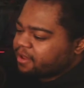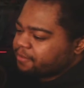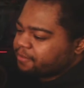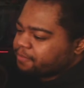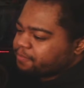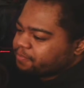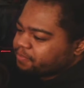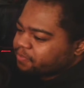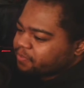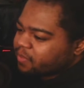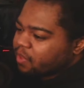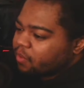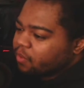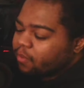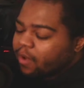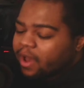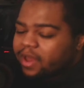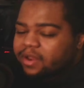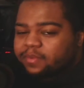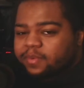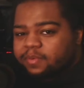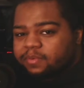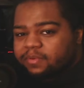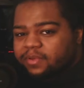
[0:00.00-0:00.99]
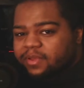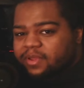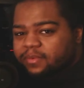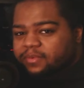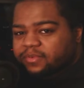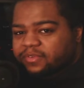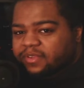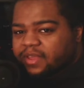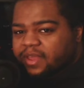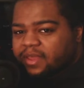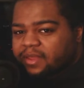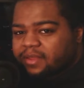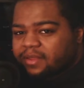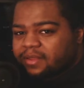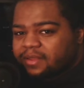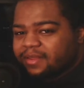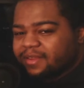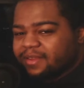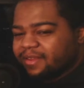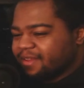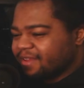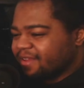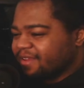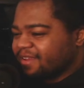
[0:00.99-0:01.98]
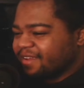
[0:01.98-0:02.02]
like, why do people get upset?
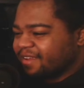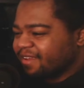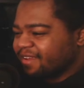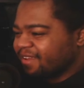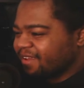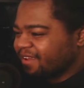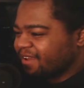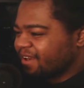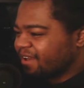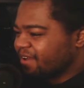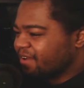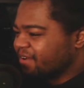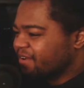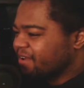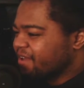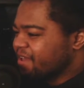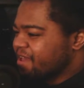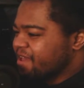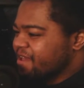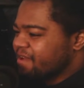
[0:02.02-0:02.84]
You know,